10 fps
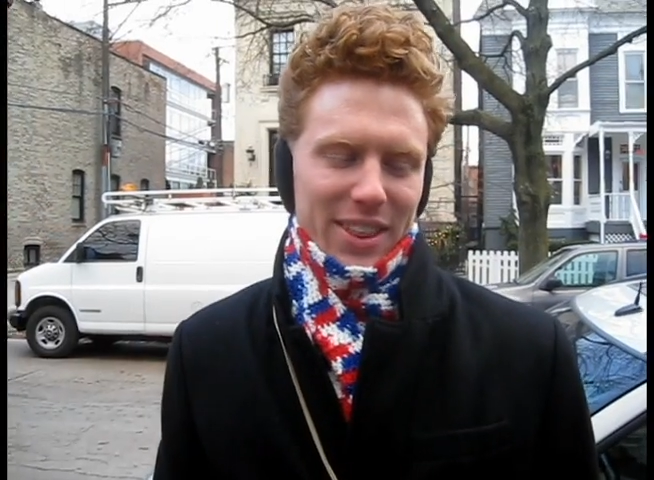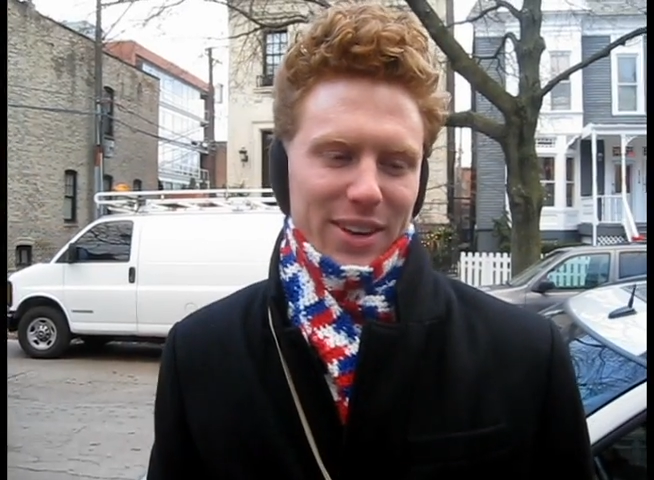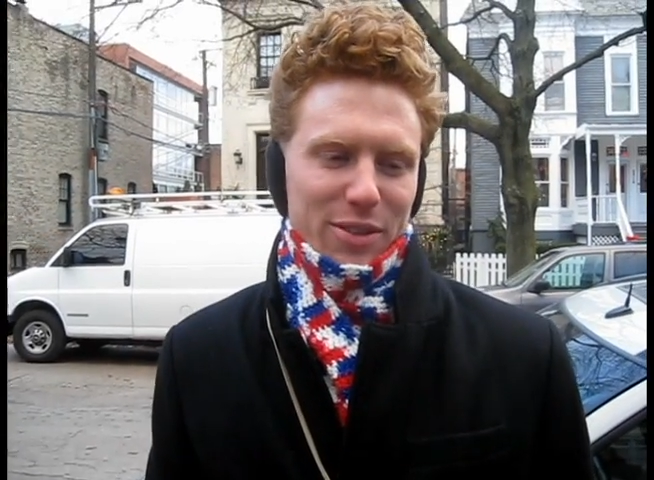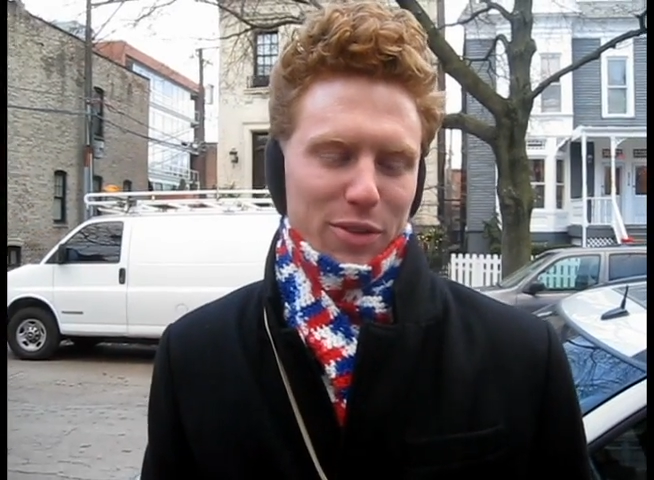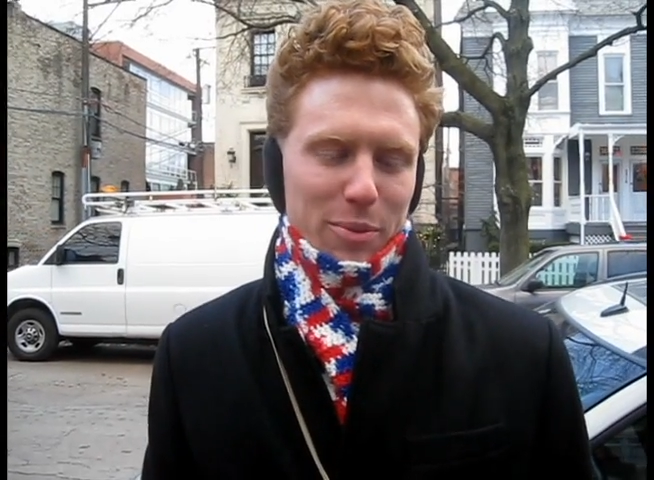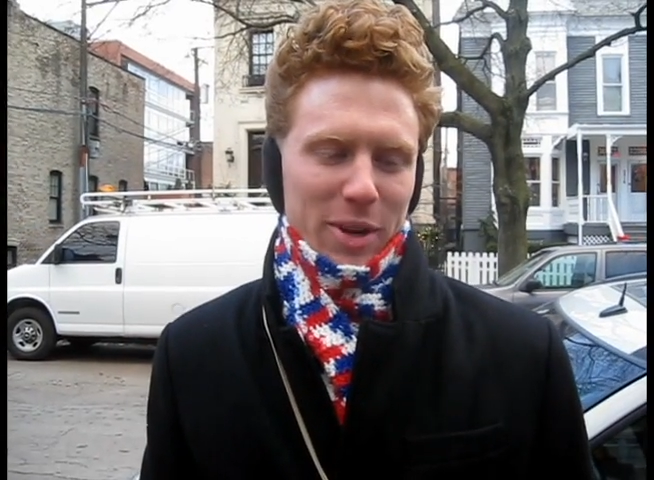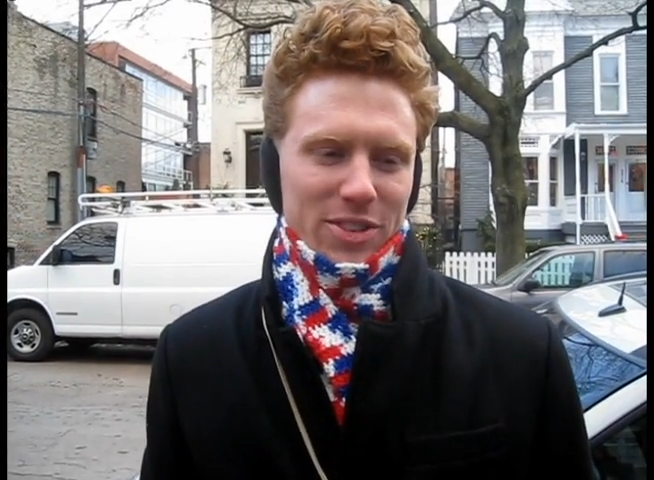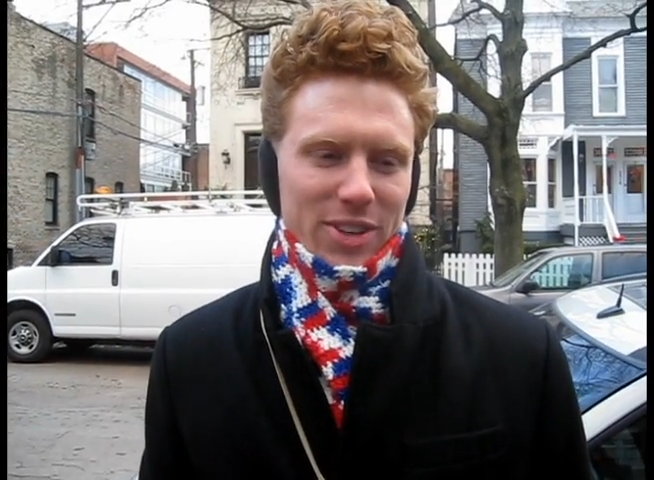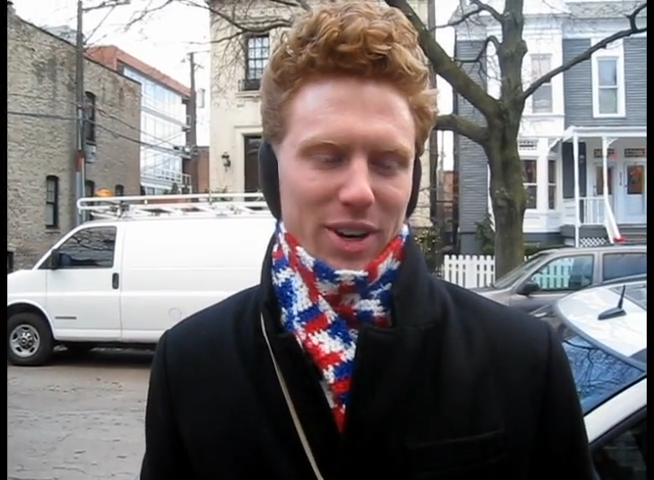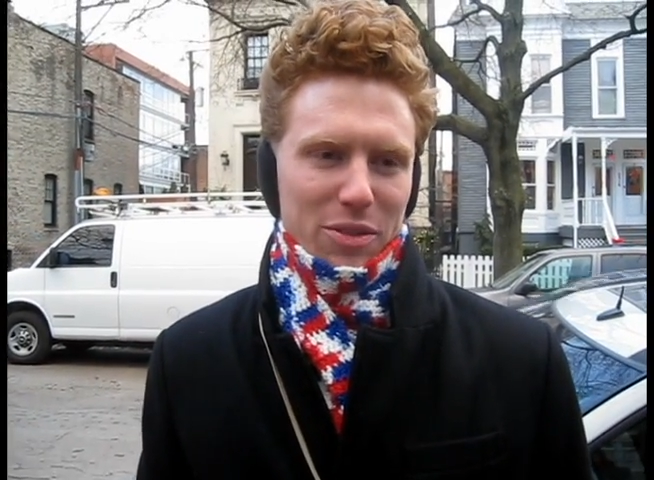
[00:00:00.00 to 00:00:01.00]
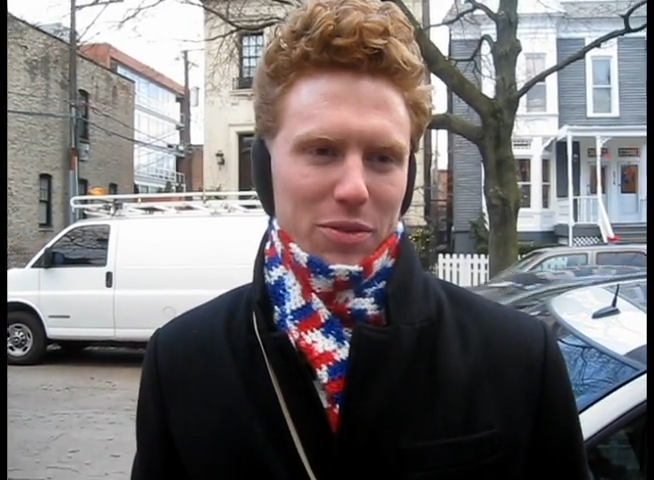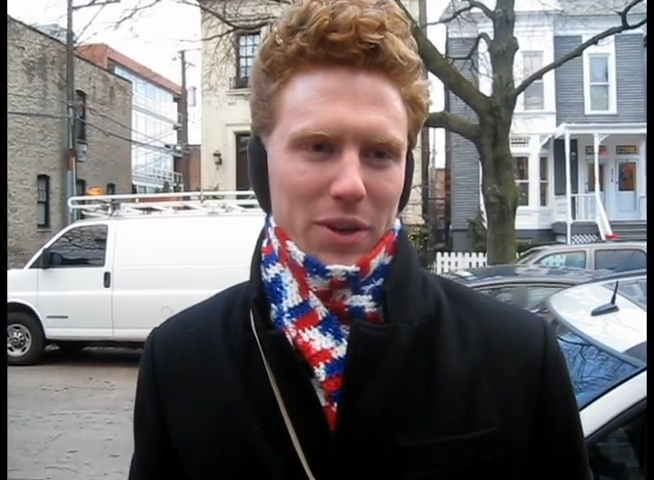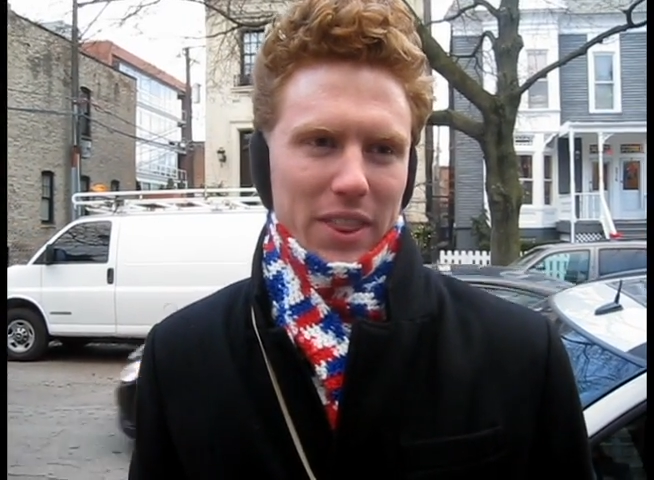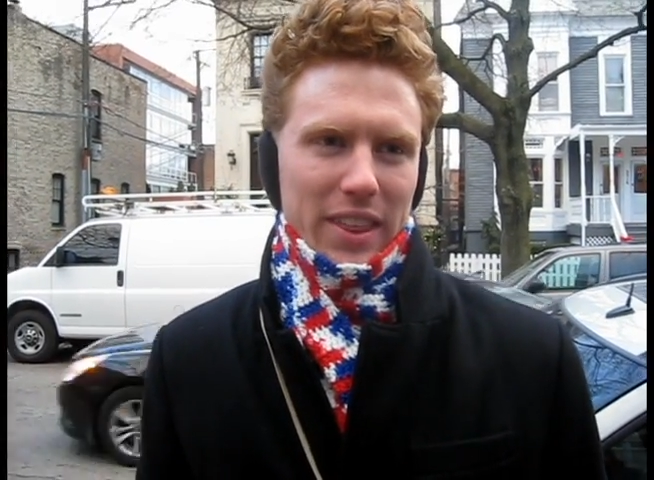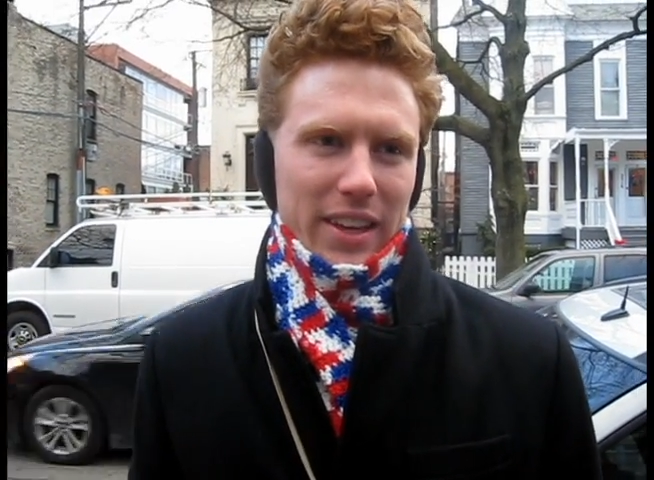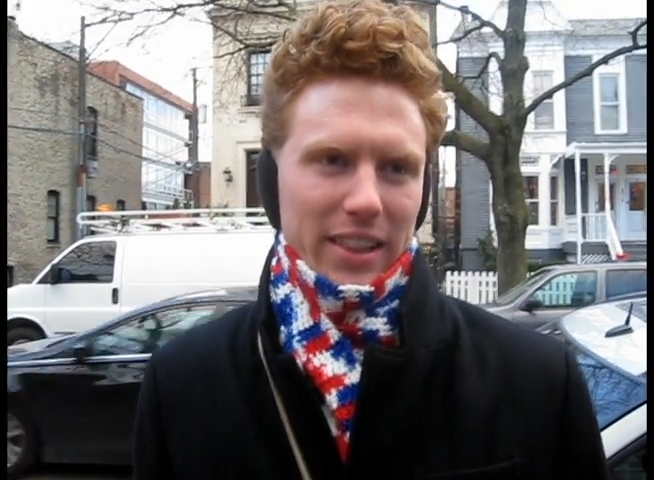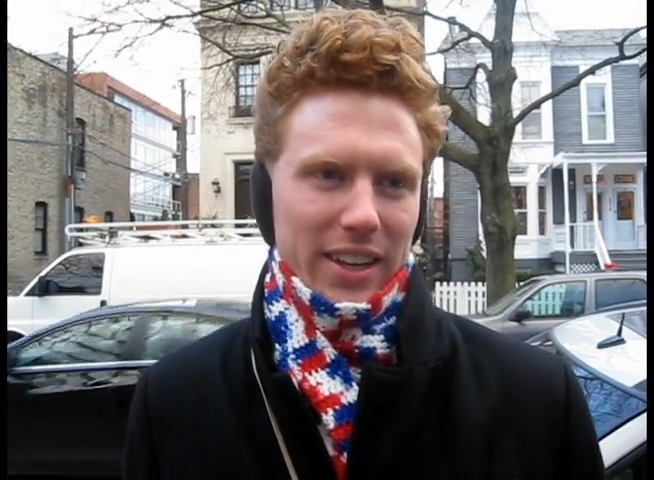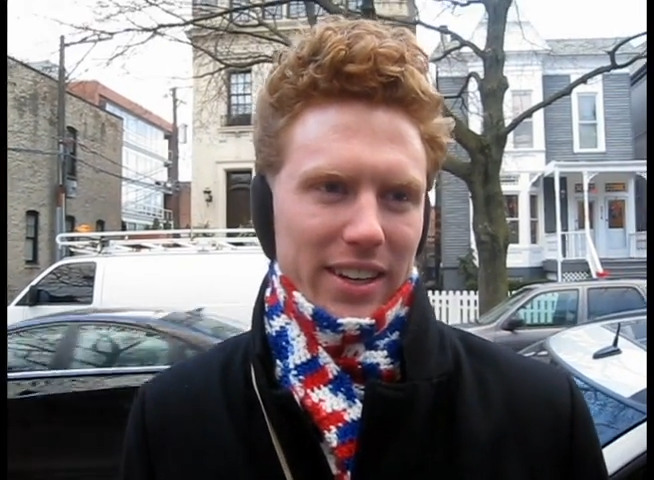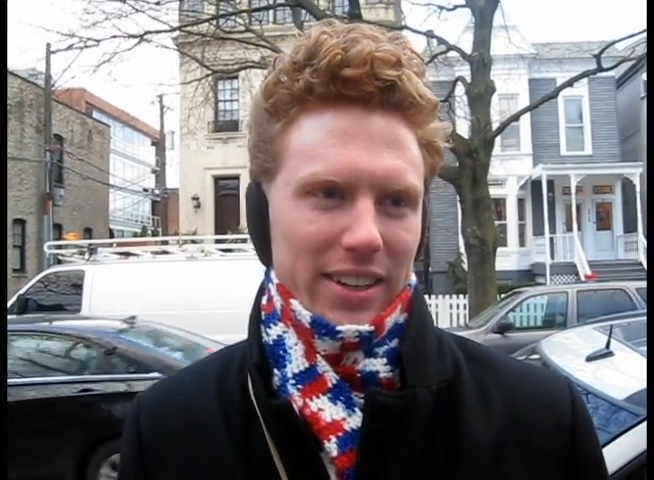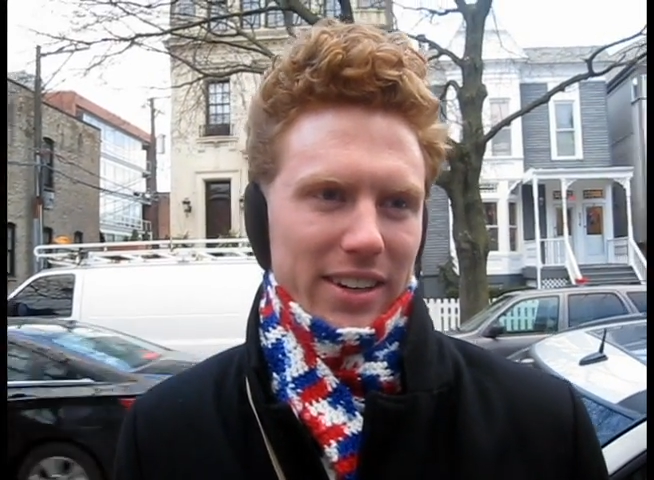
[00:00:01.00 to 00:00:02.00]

think for myself, one thing that